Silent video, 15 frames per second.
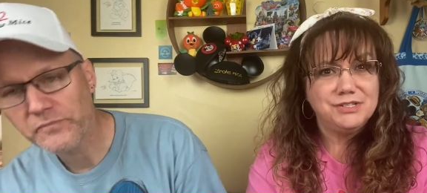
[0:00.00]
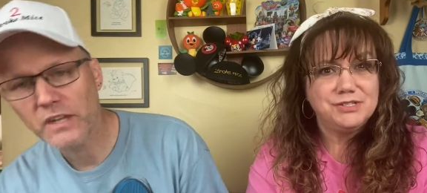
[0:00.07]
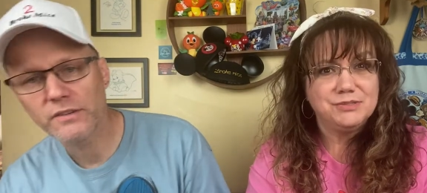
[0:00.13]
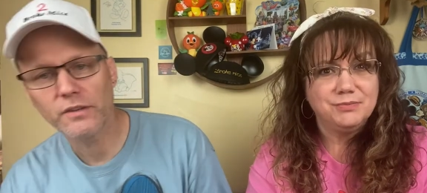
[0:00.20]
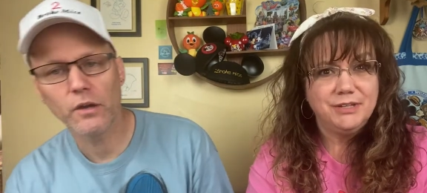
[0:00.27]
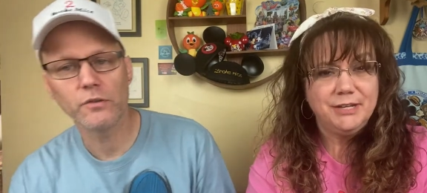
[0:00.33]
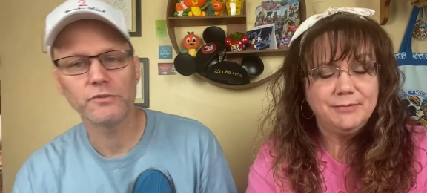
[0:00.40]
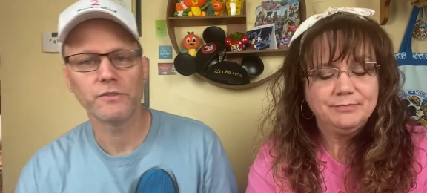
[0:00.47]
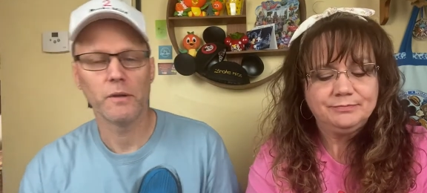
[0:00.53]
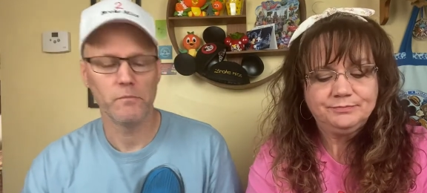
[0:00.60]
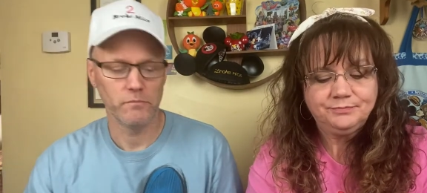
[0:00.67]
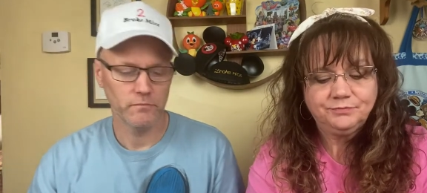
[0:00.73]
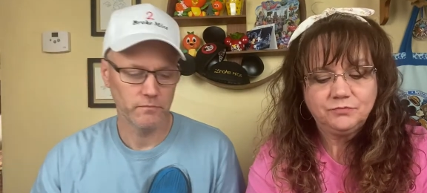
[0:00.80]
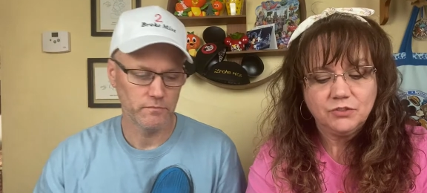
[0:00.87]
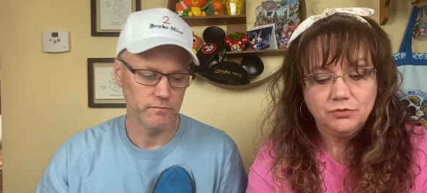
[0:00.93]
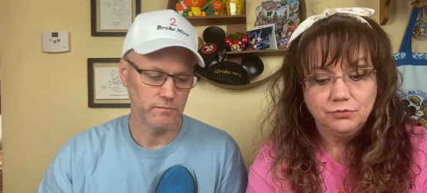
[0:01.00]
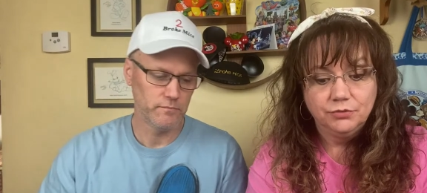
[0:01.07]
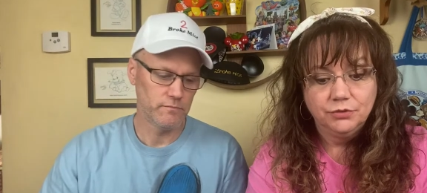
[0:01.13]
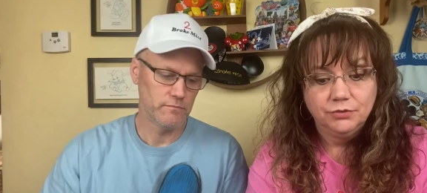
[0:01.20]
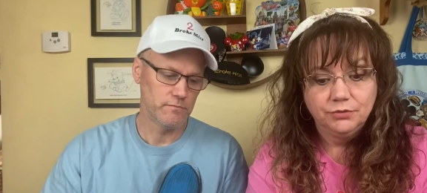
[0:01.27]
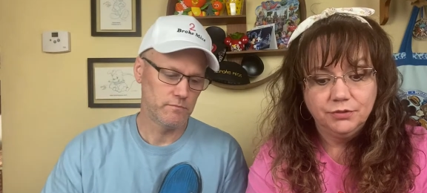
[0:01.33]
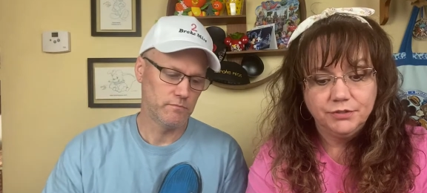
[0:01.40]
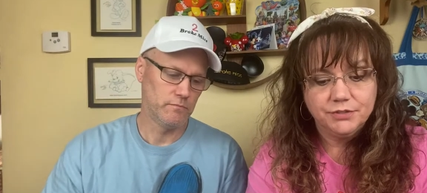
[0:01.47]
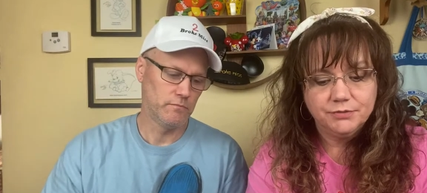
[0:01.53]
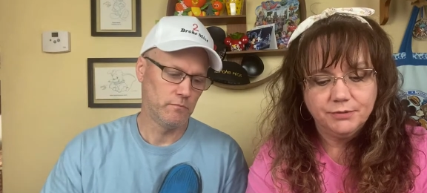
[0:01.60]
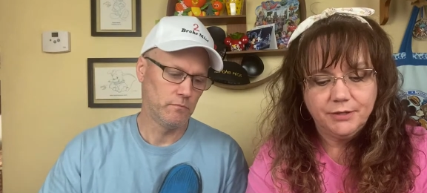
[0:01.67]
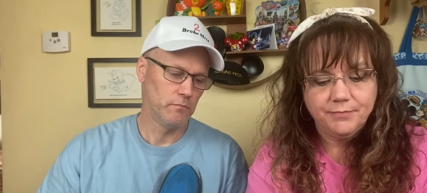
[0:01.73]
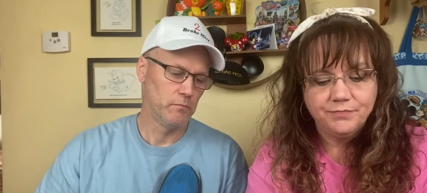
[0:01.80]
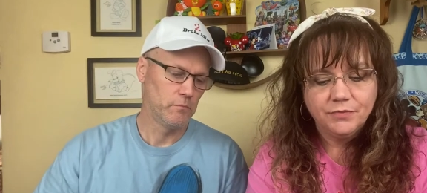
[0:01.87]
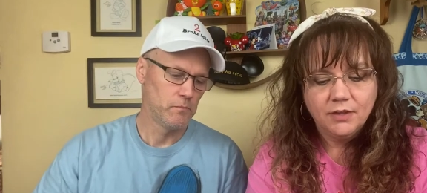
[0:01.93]
Speaker 1: sweet. Toasted. really
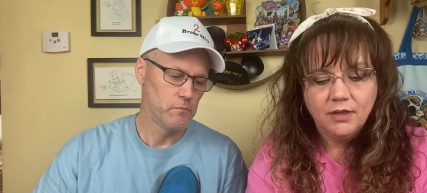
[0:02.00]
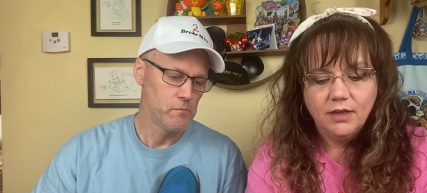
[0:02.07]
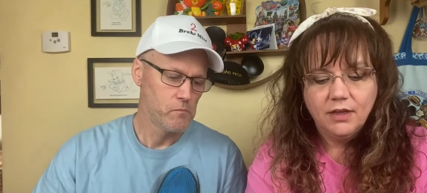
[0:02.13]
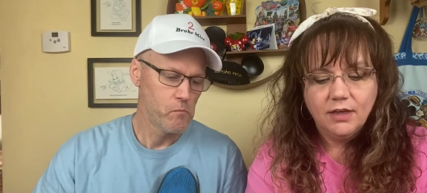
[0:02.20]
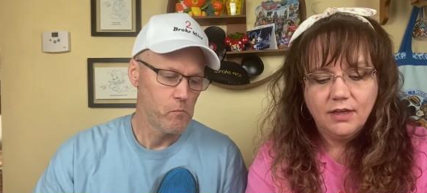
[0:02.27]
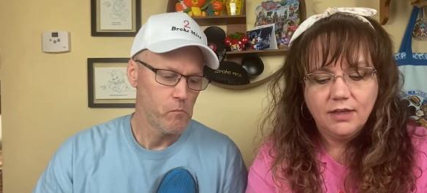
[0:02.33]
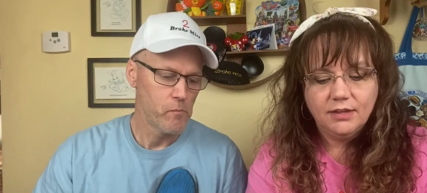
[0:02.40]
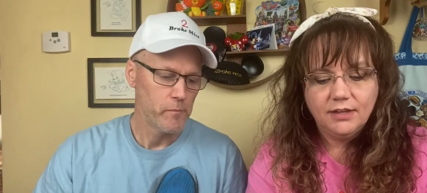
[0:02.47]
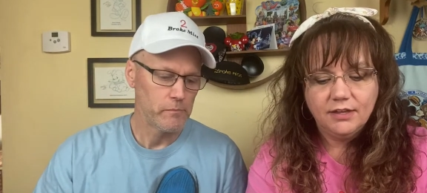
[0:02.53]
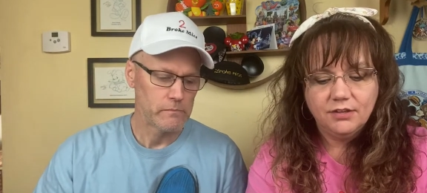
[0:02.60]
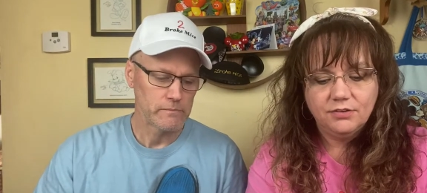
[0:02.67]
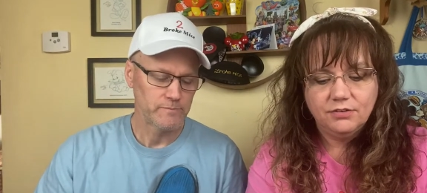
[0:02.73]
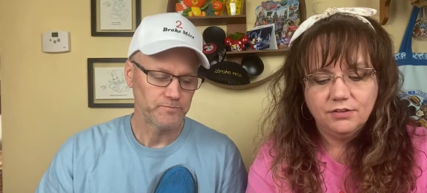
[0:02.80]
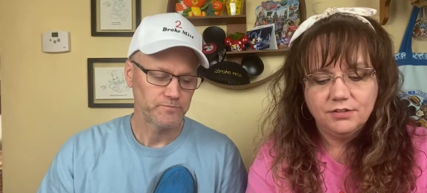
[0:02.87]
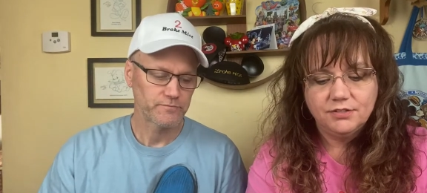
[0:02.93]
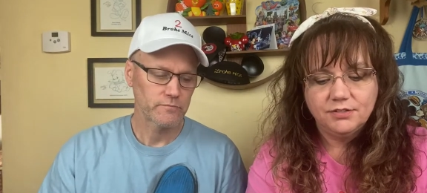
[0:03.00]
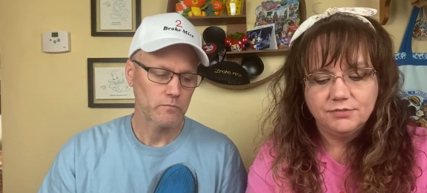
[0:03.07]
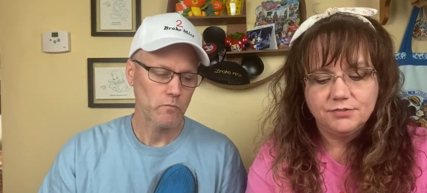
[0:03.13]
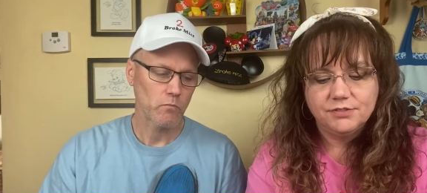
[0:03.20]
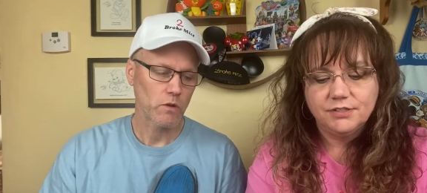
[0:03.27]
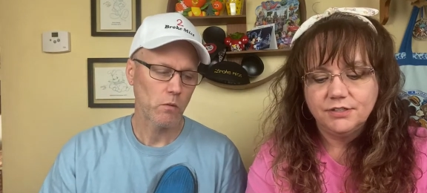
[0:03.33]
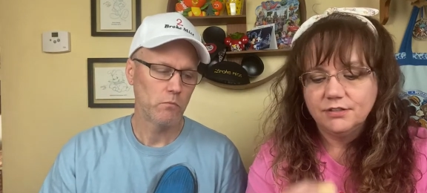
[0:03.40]
sweet. I like it non-toasted.